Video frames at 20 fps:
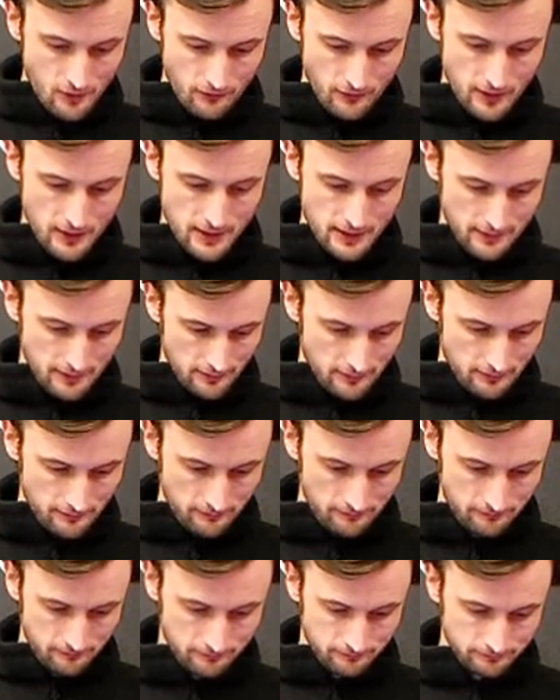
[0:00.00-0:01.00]
Right.
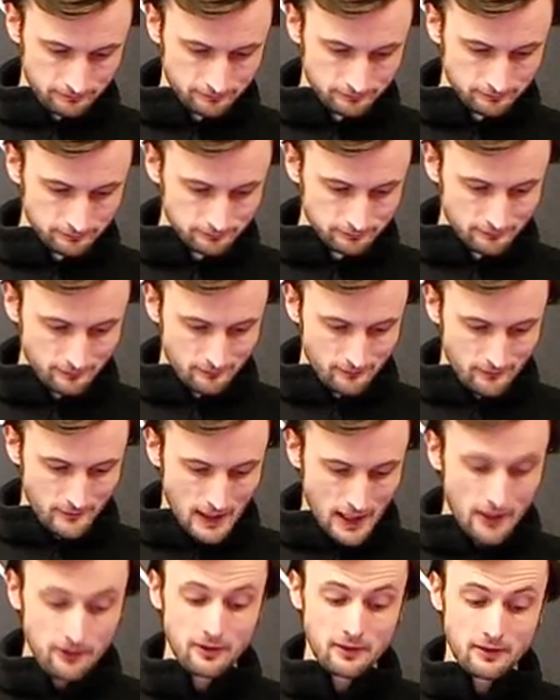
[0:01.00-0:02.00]

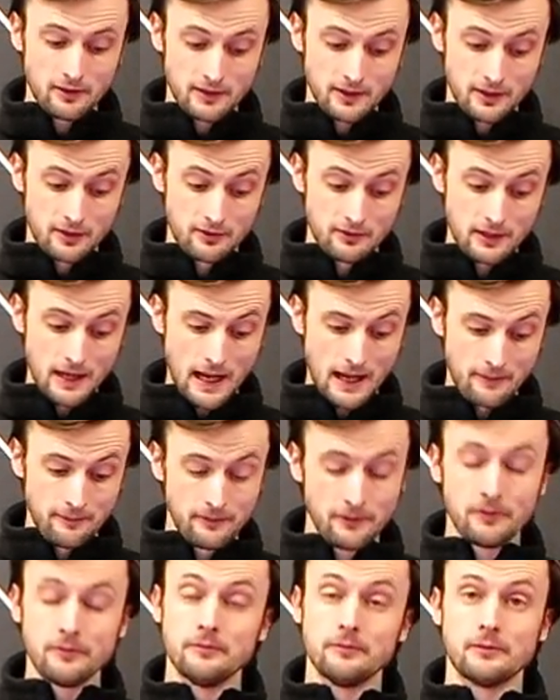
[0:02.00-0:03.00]
How can I get good
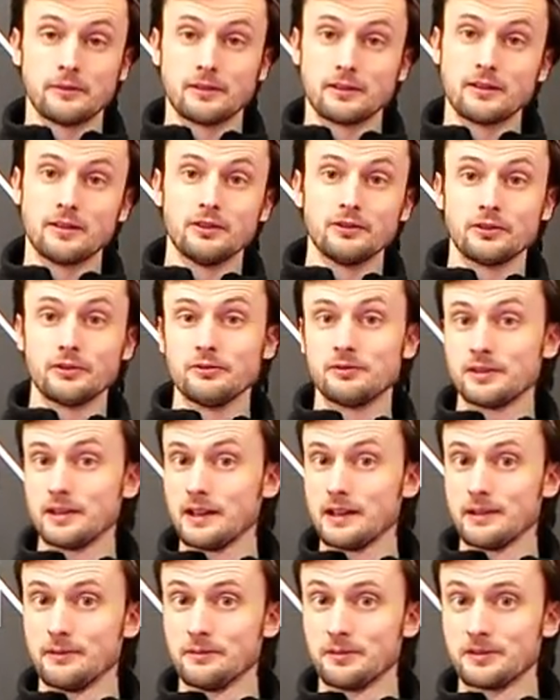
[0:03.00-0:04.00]
abs when I can't do
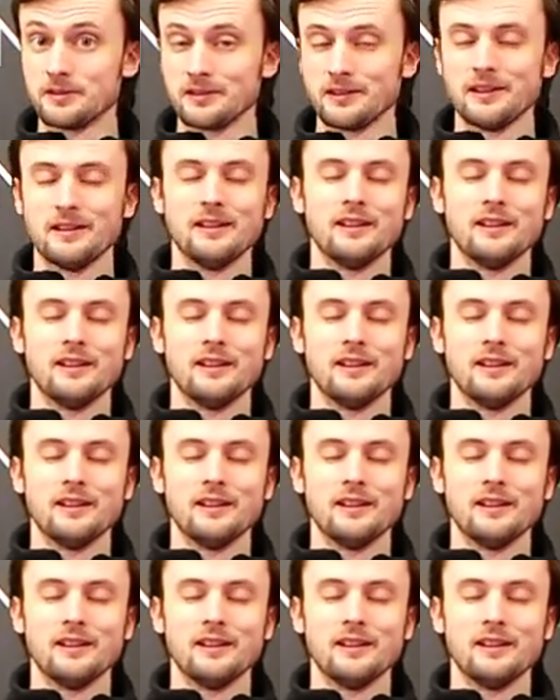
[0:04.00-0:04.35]
sit-ups?